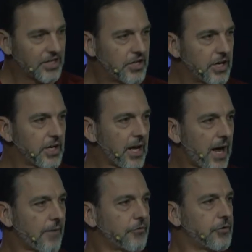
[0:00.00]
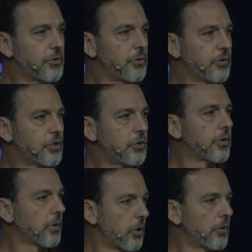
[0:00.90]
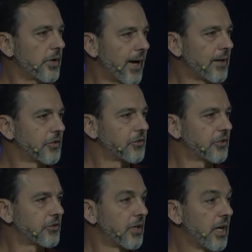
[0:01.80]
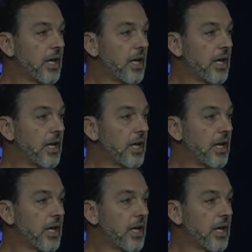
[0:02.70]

didn't have to do their own analysis.